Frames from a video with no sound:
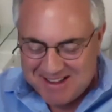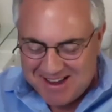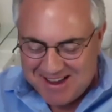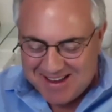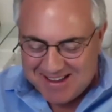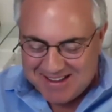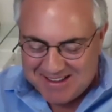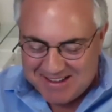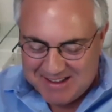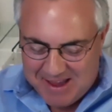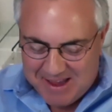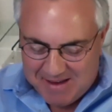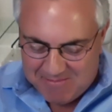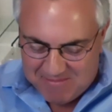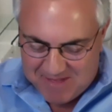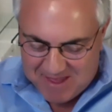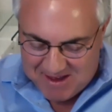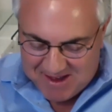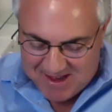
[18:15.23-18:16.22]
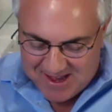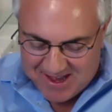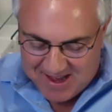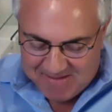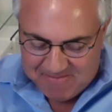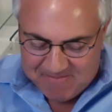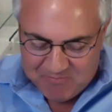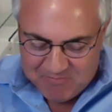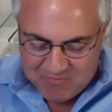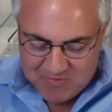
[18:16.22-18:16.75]
The the the uh,
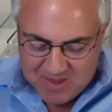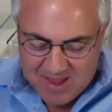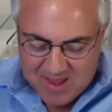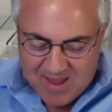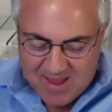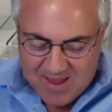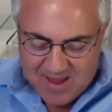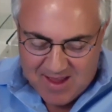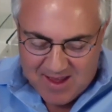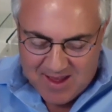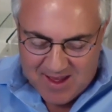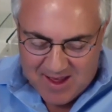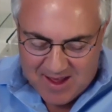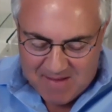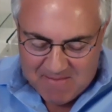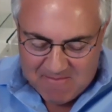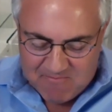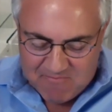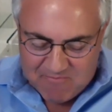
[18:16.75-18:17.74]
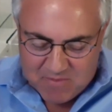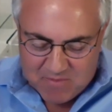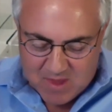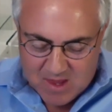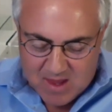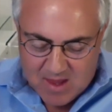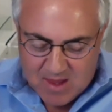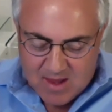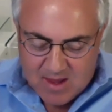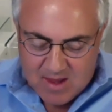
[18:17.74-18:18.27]
um,
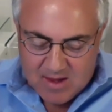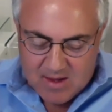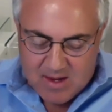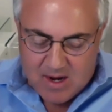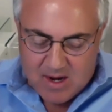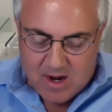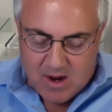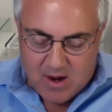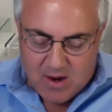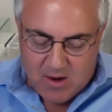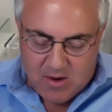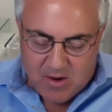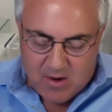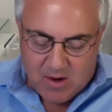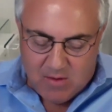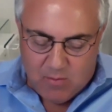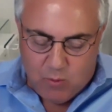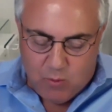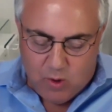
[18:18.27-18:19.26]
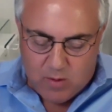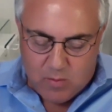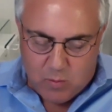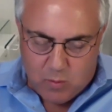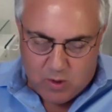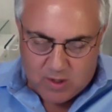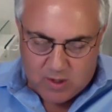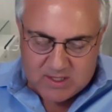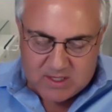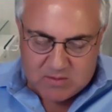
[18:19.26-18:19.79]
you know what
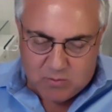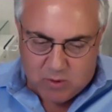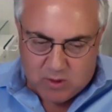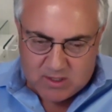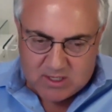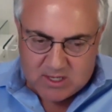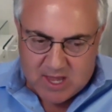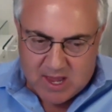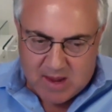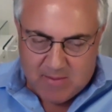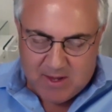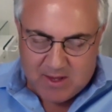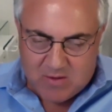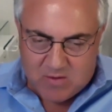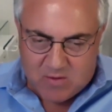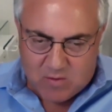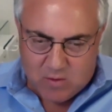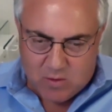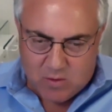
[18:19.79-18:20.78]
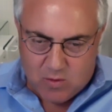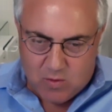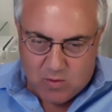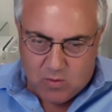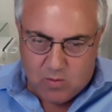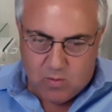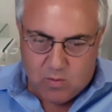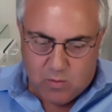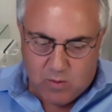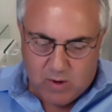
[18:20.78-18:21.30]
what's what's coming
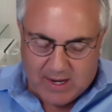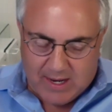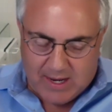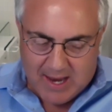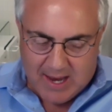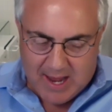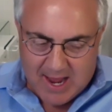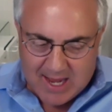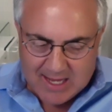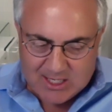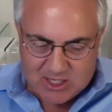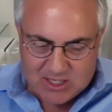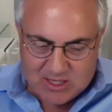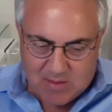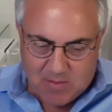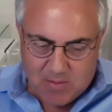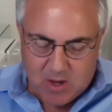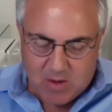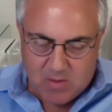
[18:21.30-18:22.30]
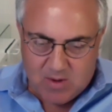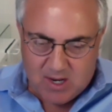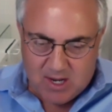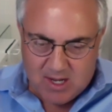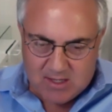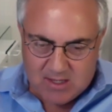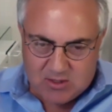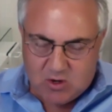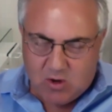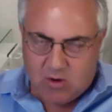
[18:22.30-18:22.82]
through writ large at the moment
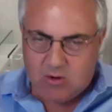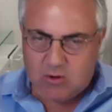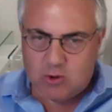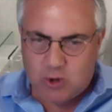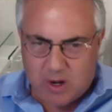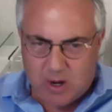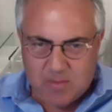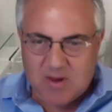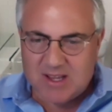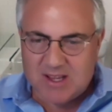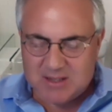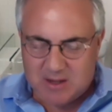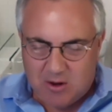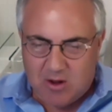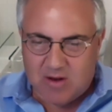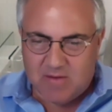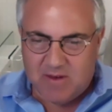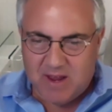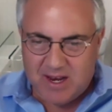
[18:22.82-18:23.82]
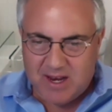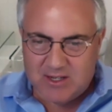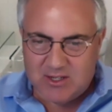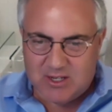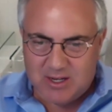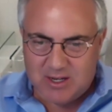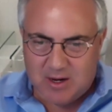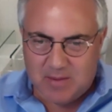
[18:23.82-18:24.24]
is Donald Trump has a lot of energy.